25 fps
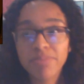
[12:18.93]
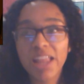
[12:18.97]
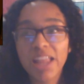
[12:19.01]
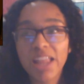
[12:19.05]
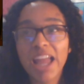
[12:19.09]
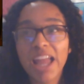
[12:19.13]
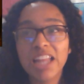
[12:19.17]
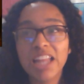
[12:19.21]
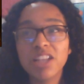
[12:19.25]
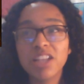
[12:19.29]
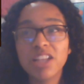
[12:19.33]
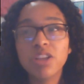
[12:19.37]

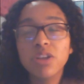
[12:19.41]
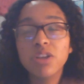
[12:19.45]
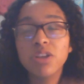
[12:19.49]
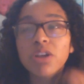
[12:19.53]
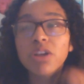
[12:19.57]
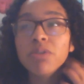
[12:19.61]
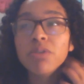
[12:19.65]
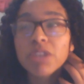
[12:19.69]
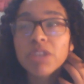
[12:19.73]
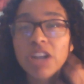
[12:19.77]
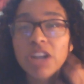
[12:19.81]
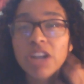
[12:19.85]
And
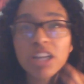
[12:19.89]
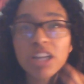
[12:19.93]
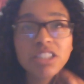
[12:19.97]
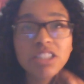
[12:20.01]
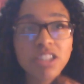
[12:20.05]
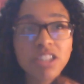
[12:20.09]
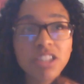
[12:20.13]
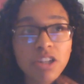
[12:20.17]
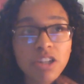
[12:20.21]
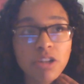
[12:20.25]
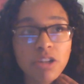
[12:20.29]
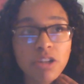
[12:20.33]
in regards
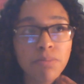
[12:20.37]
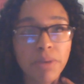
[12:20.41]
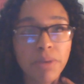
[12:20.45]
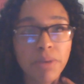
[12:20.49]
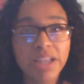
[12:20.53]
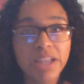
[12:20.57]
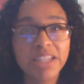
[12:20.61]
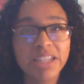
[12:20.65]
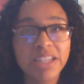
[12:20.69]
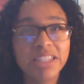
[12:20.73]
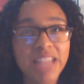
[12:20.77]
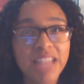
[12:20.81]
to her
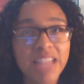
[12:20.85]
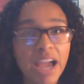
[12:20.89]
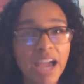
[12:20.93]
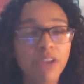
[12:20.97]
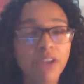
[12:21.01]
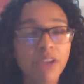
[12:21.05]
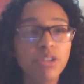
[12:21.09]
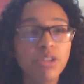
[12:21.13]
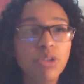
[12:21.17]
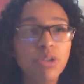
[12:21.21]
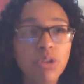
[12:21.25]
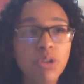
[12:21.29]

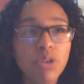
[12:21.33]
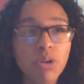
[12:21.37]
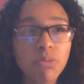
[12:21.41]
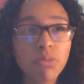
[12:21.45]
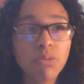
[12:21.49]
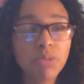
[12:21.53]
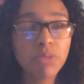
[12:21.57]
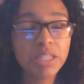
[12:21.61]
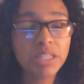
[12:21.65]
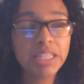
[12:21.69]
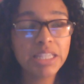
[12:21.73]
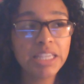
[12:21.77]
breakdown, you don't
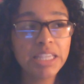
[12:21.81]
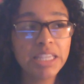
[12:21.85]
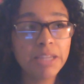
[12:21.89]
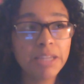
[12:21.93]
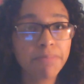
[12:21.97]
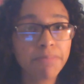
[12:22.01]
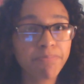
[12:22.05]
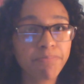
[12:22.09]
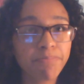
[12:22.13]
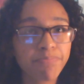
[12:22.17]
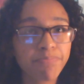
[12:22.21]
really